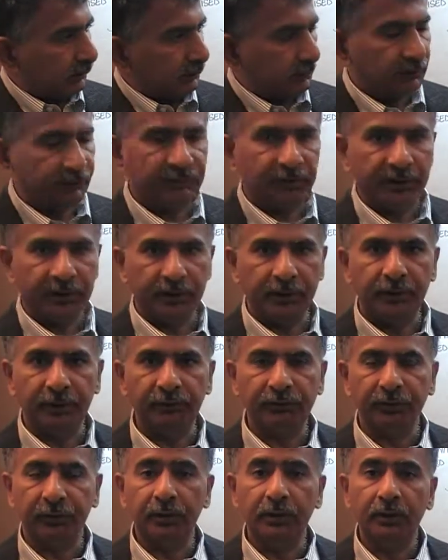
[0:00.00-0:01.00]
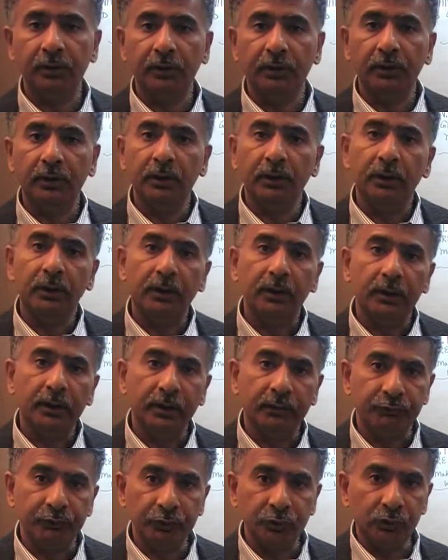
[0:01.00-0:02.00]
the second edition.
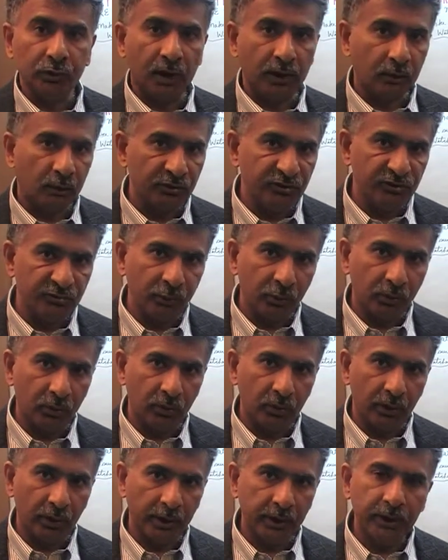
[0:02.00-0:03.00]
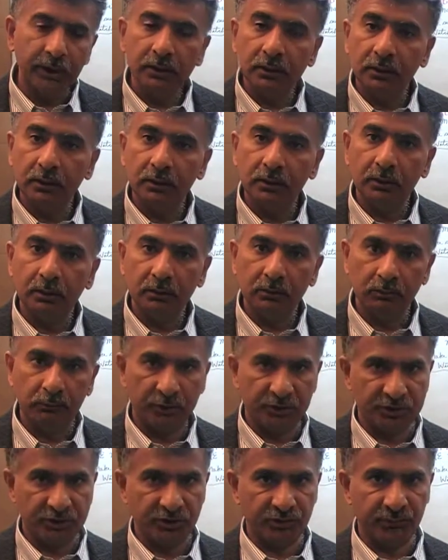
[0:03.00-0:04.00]
If you do not own this book already,
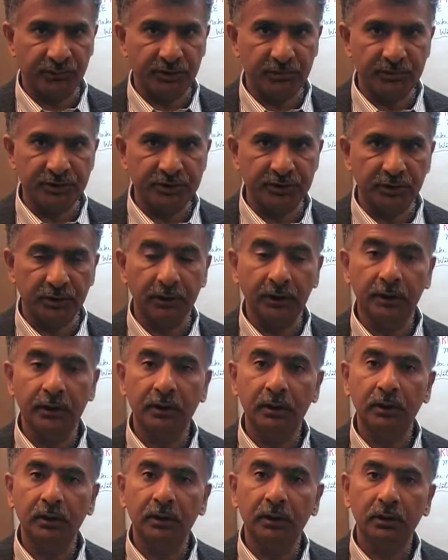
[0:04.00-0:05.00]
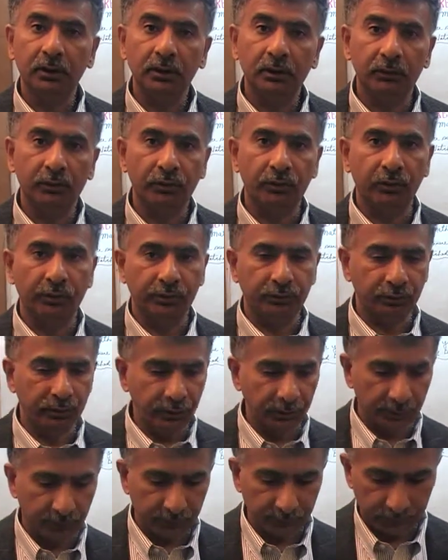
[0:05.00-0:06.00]
purchase one immediately. You're going to
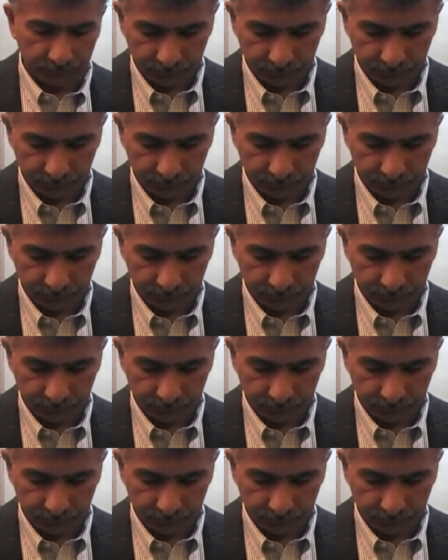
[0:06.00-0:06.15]
need it.